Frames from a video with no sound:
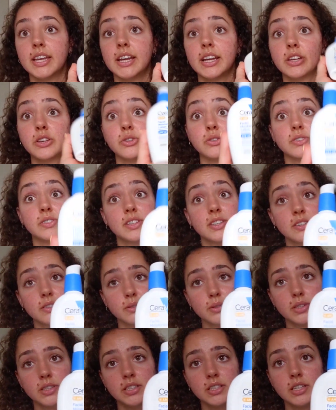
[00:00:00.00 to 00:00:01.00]
and I use
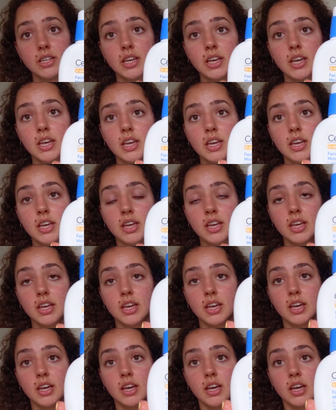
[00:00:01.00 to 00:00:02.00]
this one
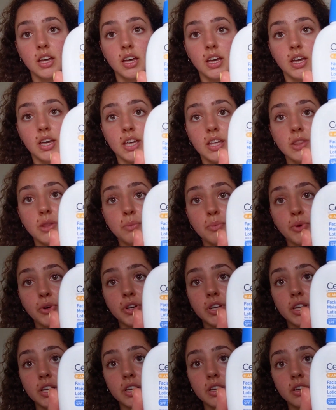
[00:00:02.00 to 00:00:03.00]
in the
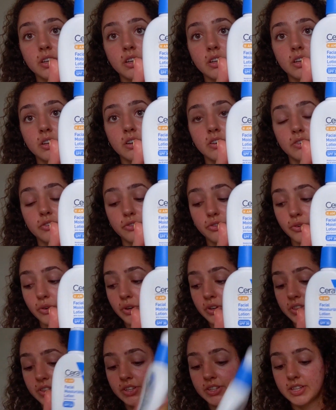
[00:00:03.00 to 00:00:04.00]
morning
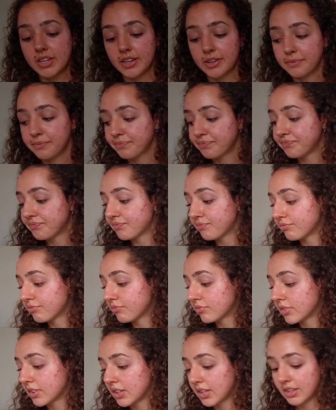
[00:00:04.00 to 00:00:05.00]
for the day.
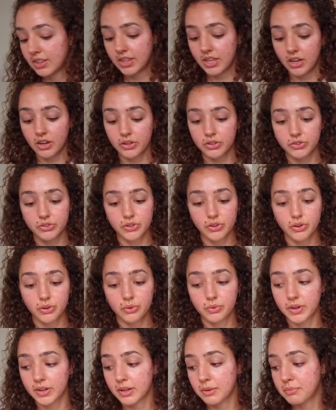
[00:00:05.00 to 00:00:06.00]
They
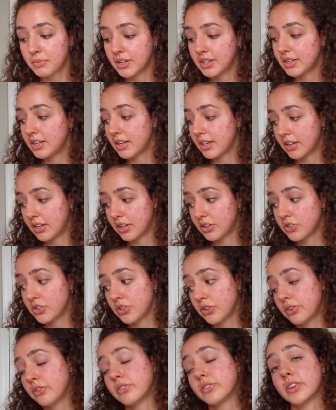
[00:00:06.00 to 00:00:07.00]
also recommended
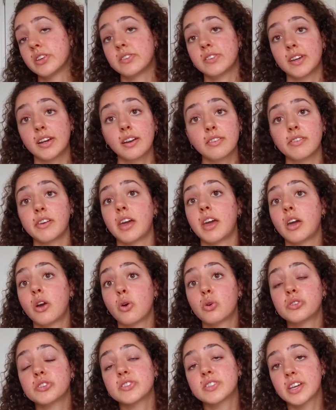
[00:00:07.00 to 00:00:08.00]
to use a
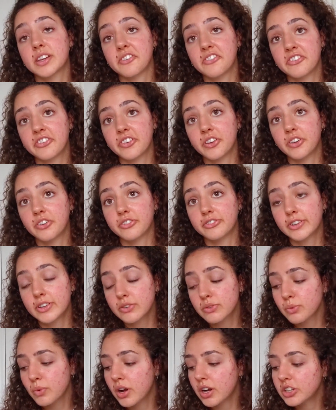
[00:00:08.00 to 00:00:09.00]
CeraVe or Cetaphil
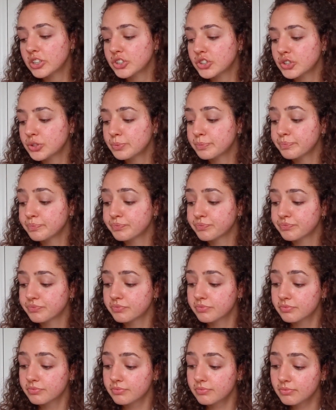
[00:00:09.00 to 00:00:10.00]
face wash,
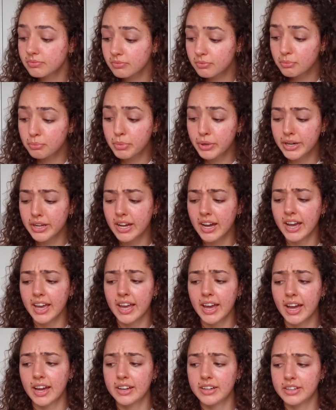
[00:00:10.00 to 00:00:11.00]
but I
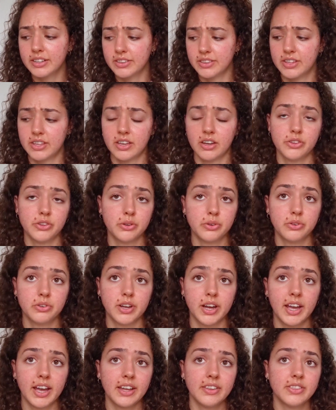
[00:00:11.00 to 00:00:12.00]

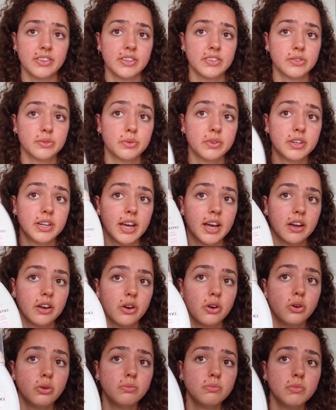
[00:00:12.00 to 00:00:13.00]
had this one at
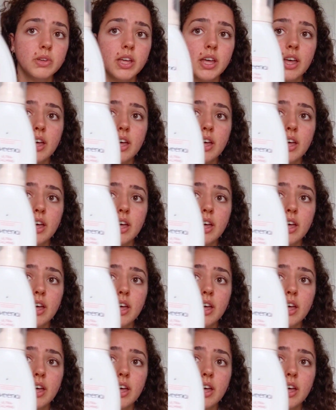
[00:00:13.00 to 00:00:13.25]
home,